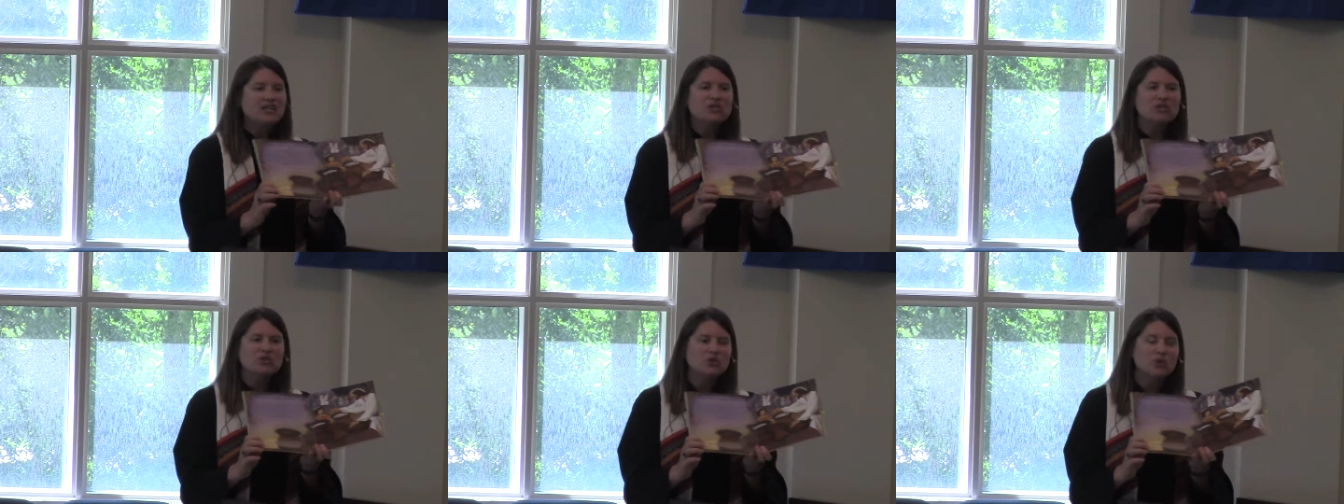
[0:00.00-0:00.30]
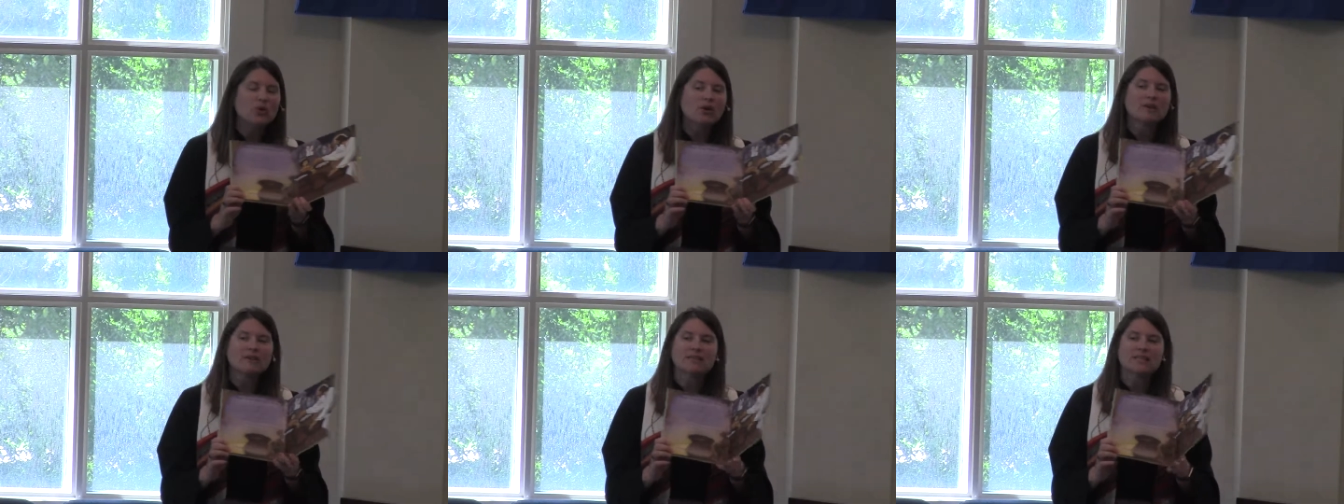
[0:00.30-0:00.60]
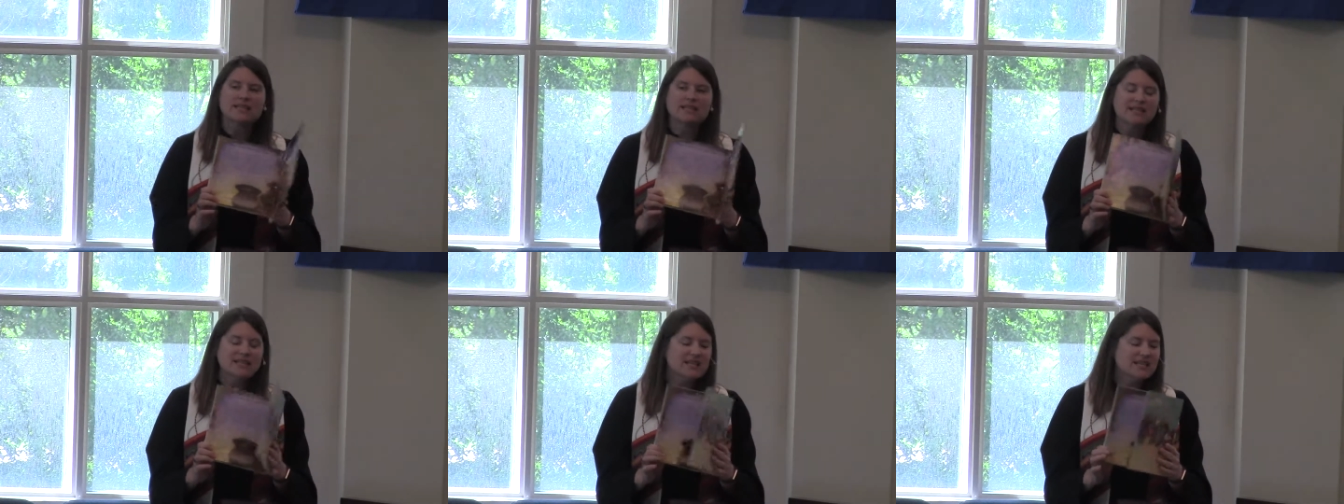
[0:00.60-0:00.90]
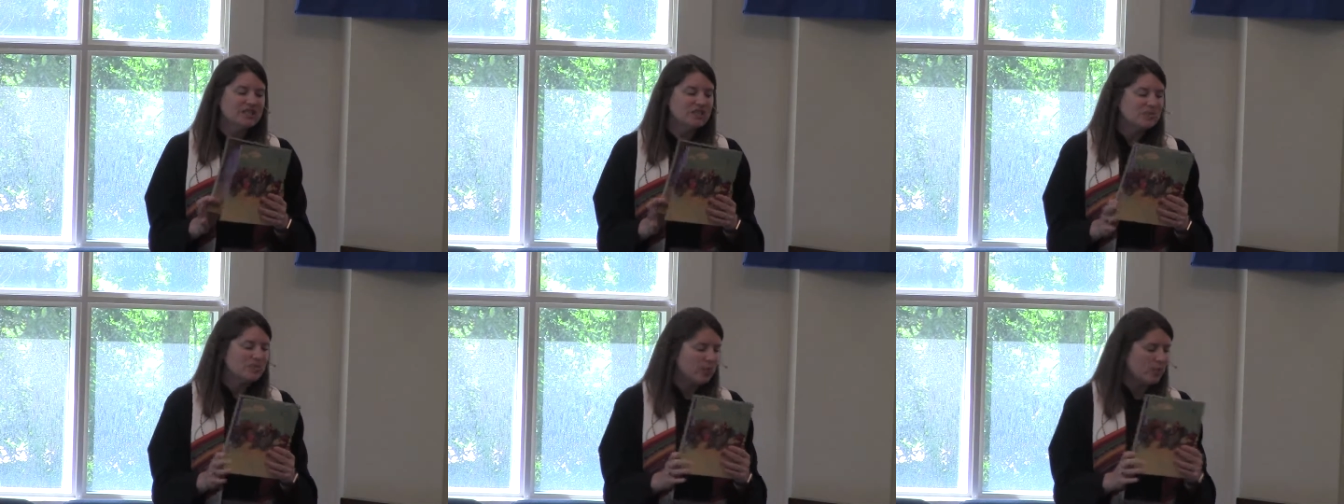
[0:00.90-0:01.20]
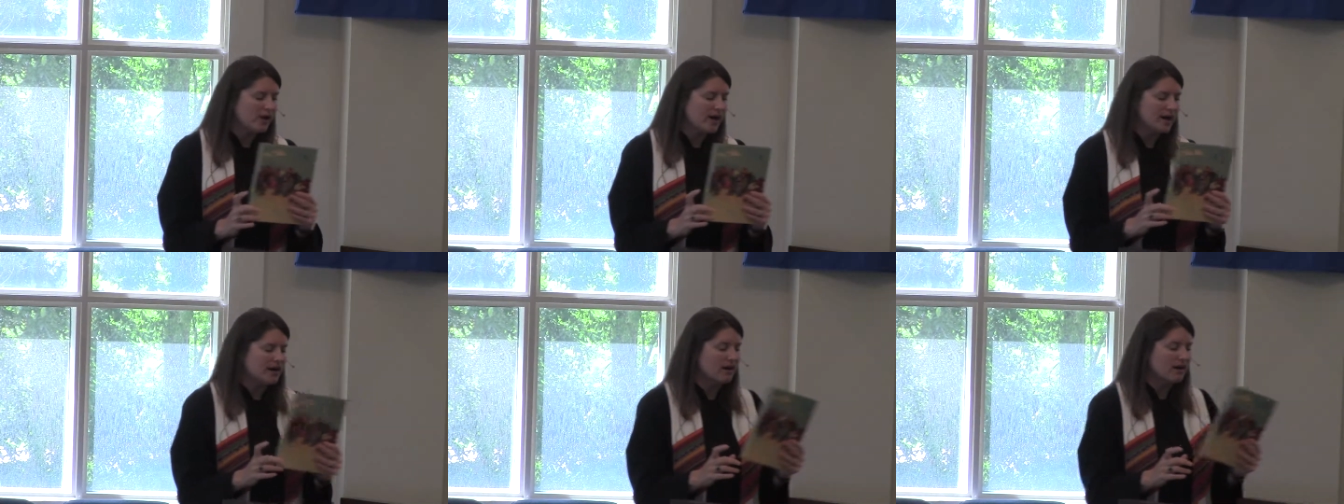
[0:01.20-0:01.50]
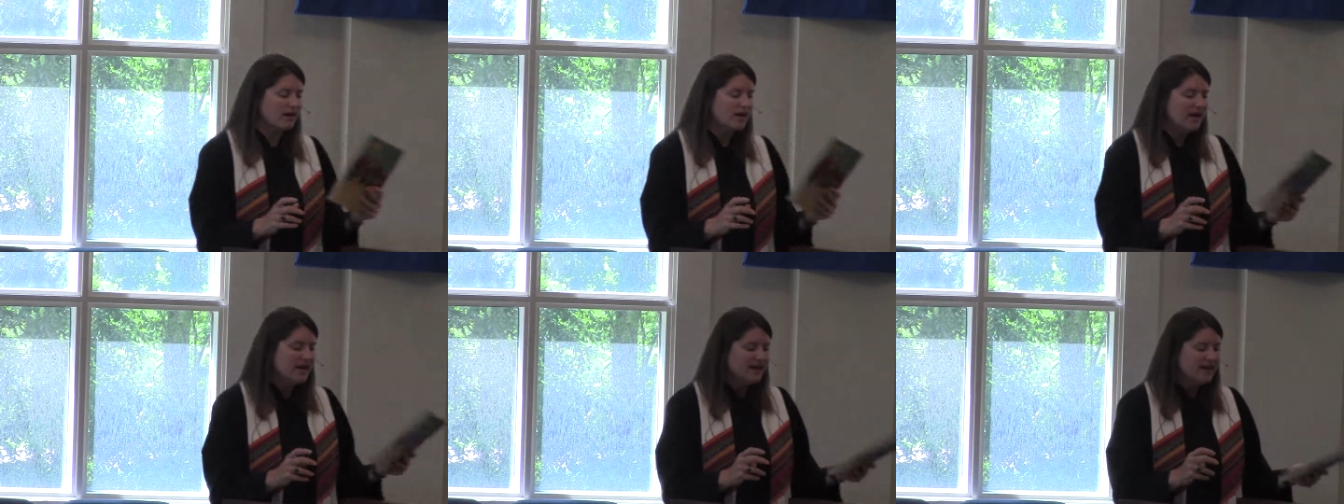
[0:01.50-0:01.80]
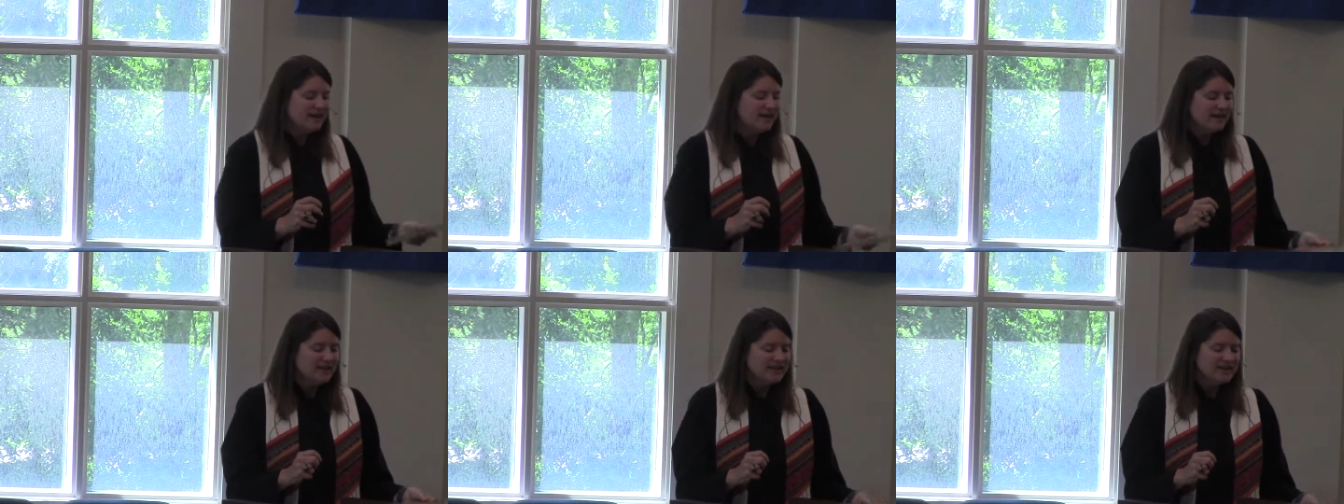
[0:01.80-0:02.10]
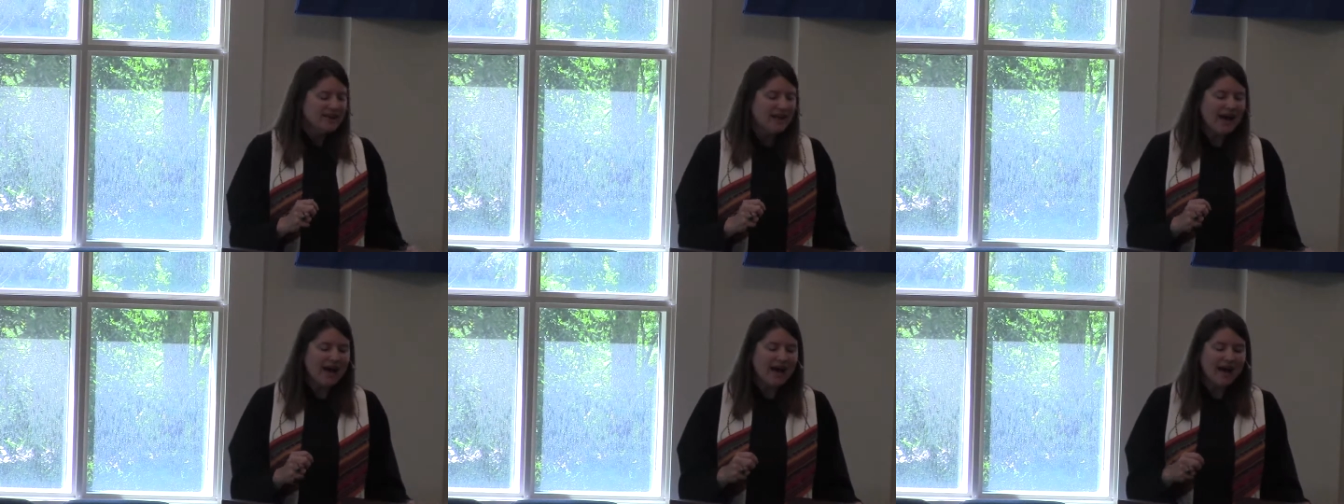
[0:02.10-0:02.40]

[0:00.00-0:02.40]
short sentence prayer. The